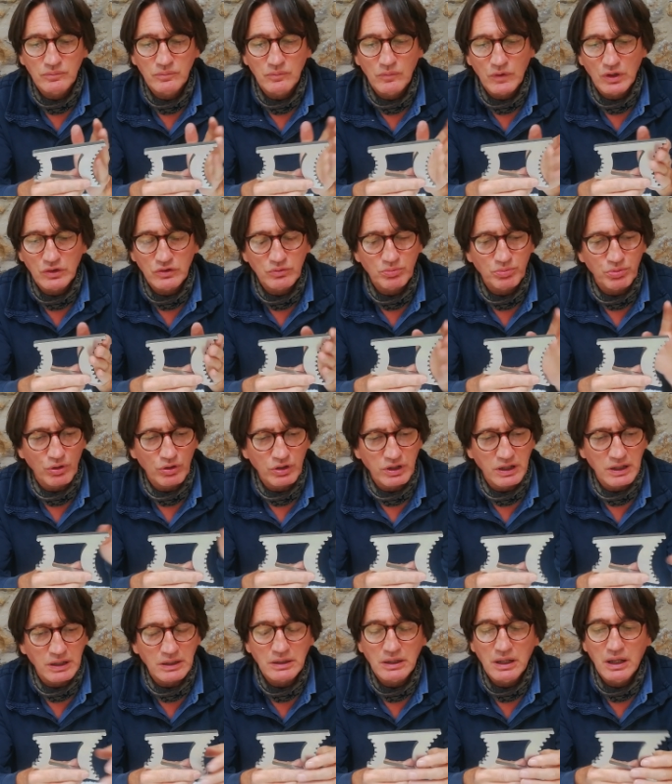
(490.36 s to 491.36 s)

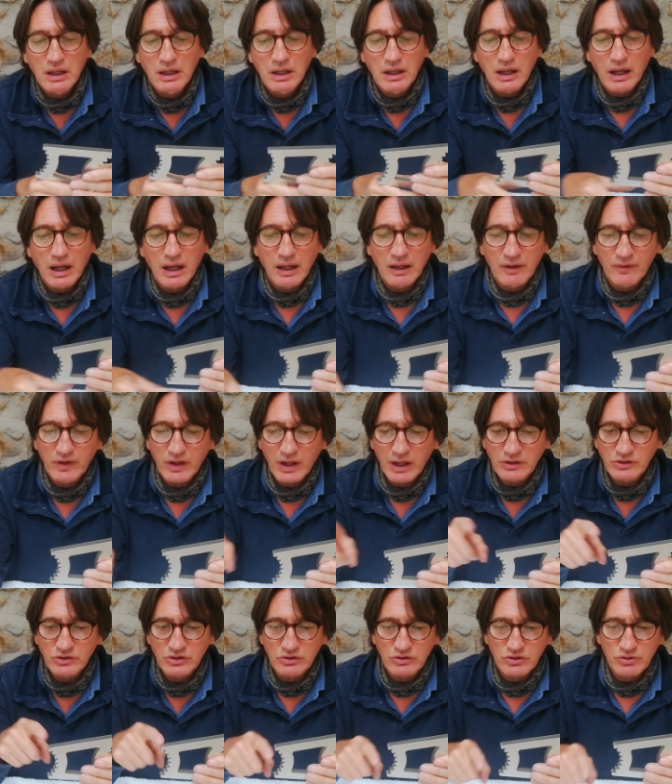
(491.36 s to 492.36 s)
sprocket and the
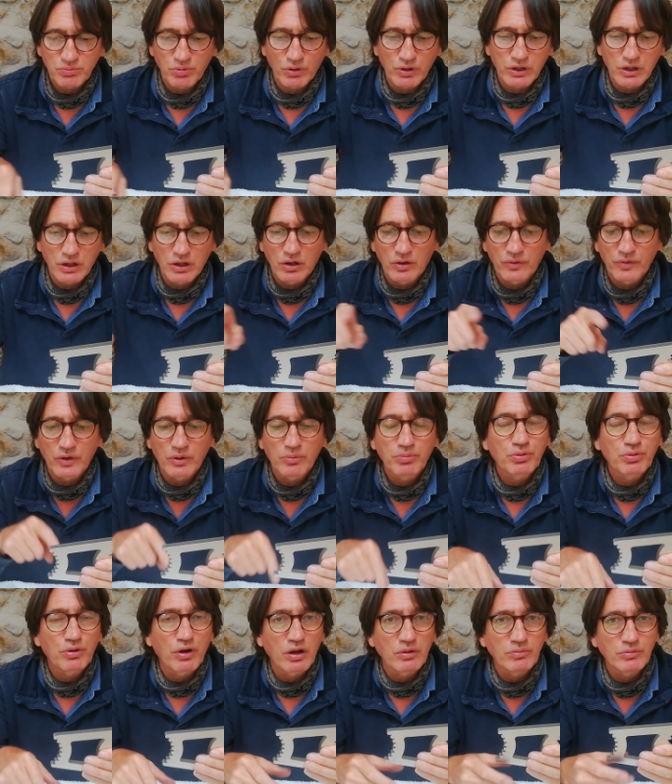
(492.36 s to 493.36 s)
engine sprocket on the
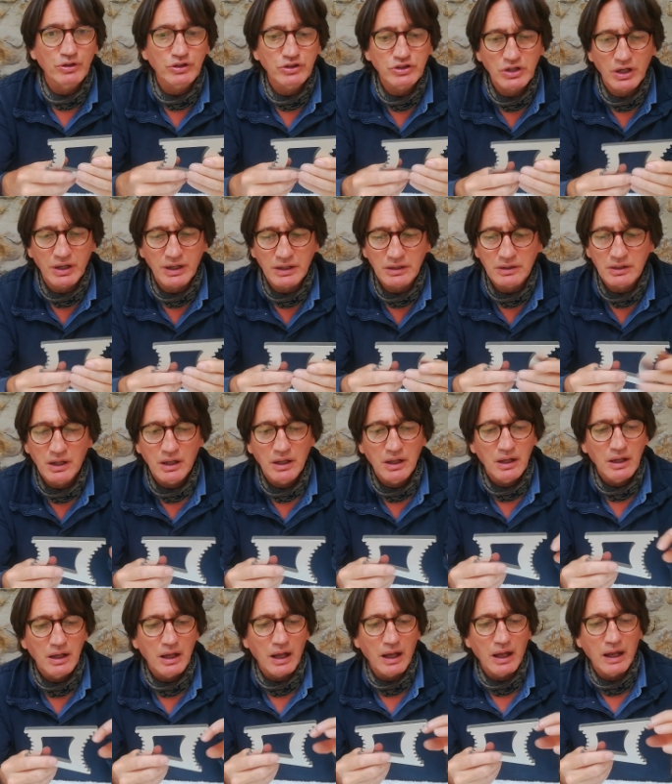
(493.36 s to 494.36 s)
primary chain,
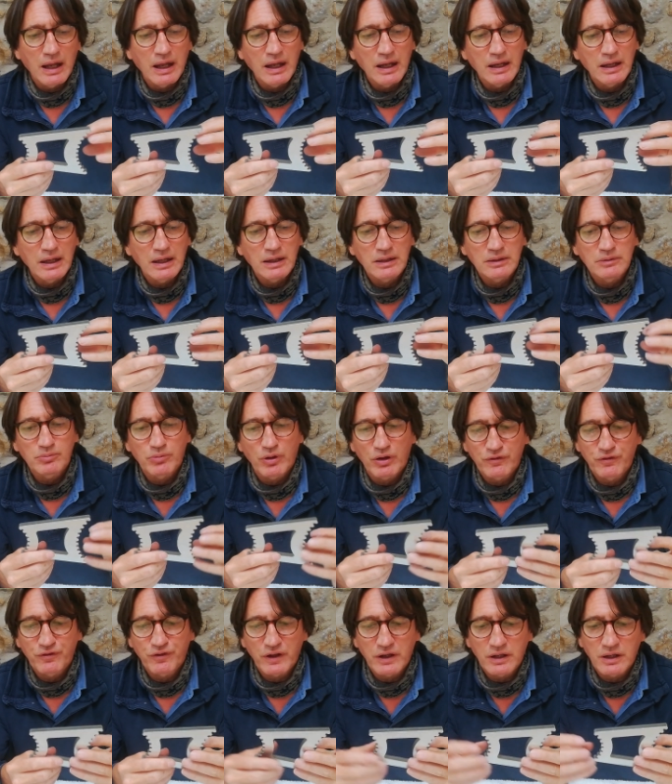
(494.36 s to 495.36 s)
and by
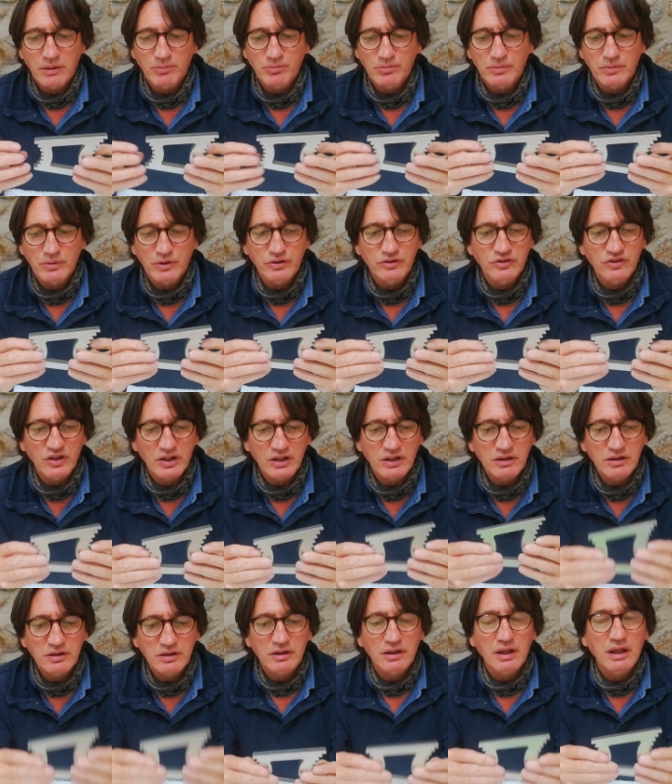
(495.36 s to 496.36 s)
fitting in the
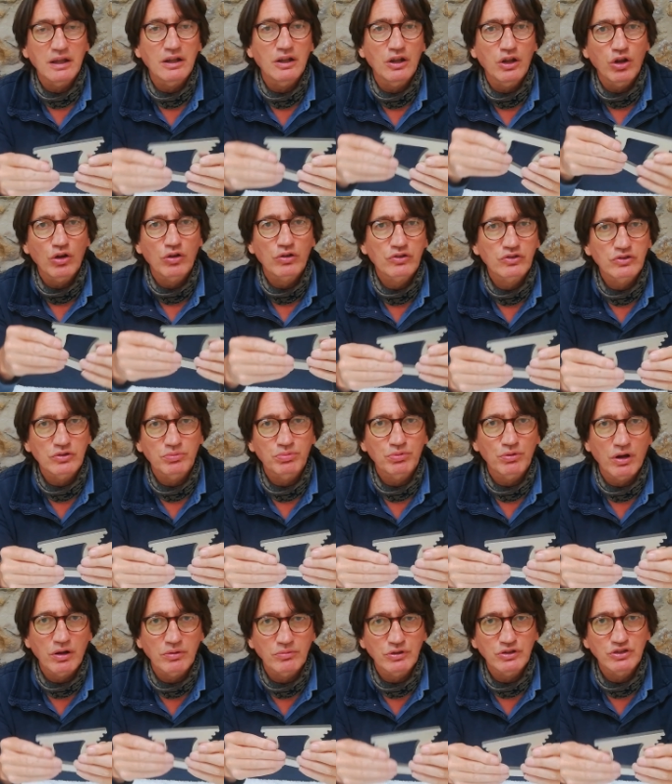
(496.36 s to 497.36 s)
teeth it locks the
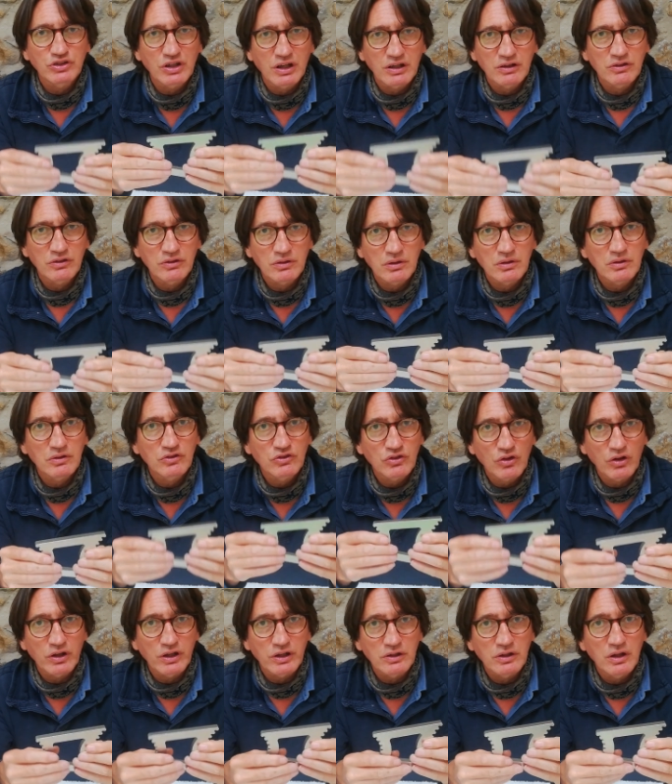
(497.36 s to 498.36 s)
primary chain
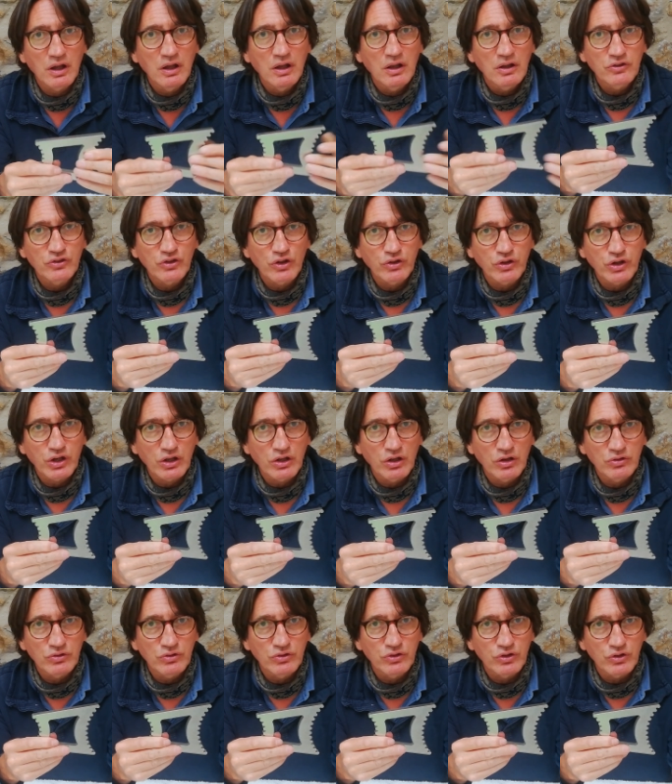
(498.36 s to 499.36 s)
solid, so you can
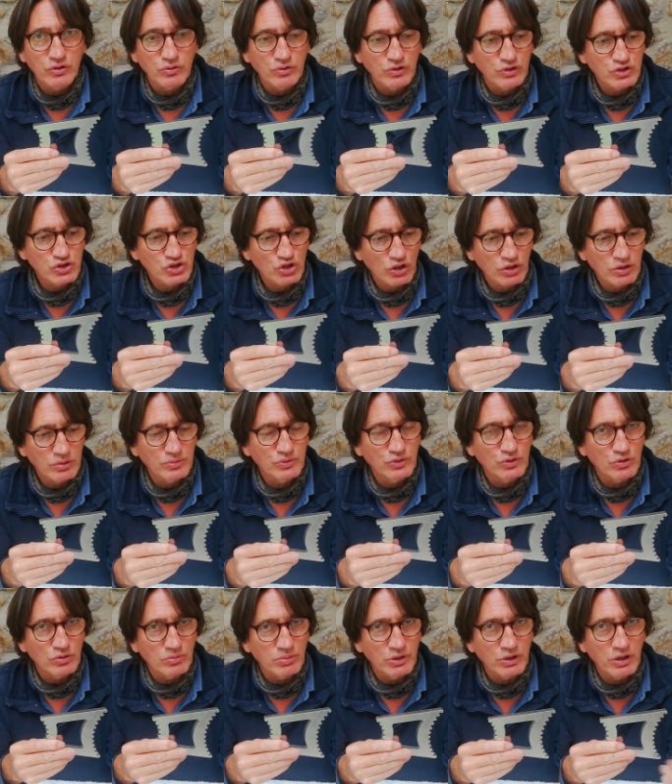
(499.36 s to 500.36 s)
undo the shock
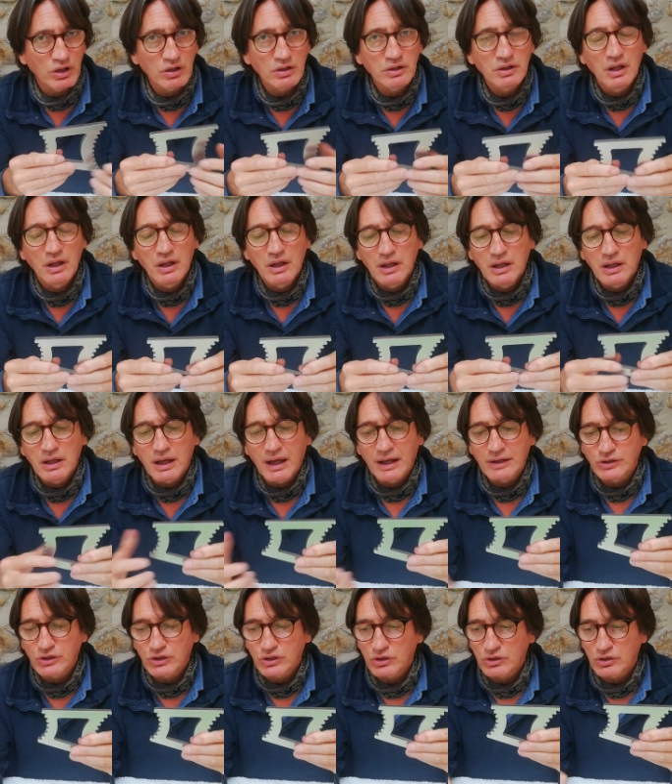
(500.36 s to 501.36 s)
absorber nut
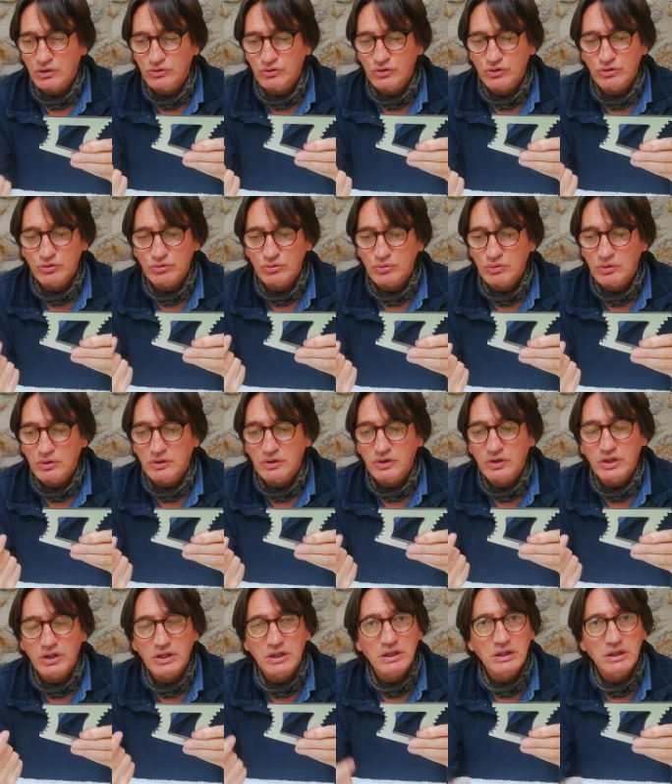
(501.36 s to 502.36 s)
and you can undo
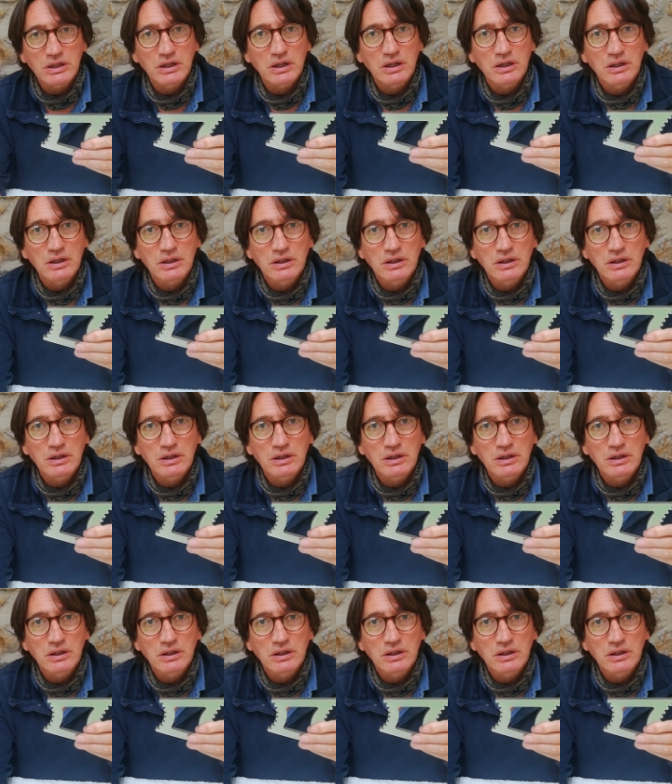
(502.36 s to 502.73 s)
the